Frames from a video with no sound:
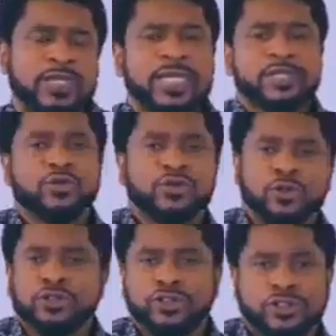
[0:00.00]
There is no
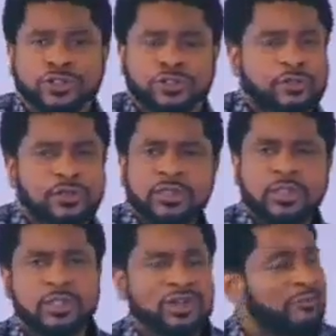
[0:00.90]
rush.
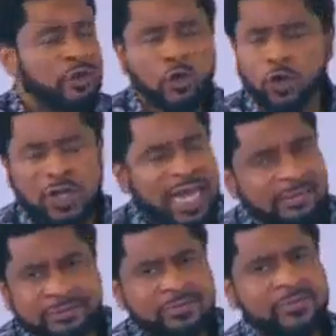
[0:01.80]
You have your whole
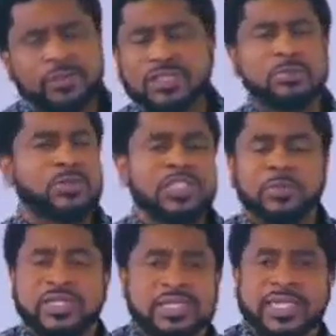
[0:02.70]
life to sleep with this
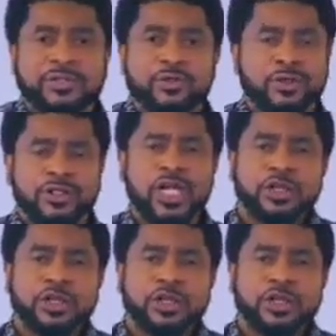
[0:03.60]
person. There is no rush.